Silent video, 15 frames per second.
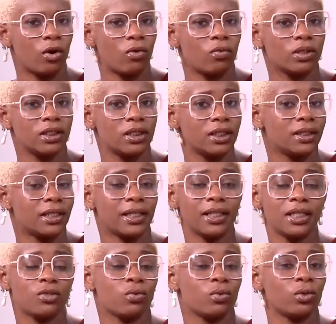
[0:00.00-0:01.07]
all we need. At
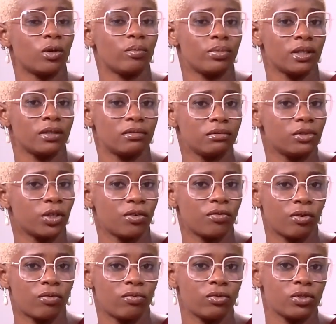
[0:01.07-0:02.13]
least we'll not be looking
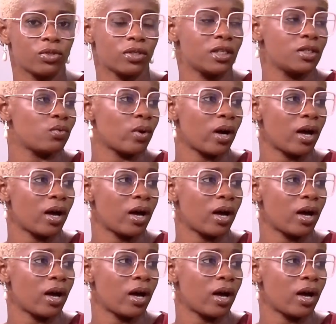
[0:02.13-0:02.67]
for food to eat. We'll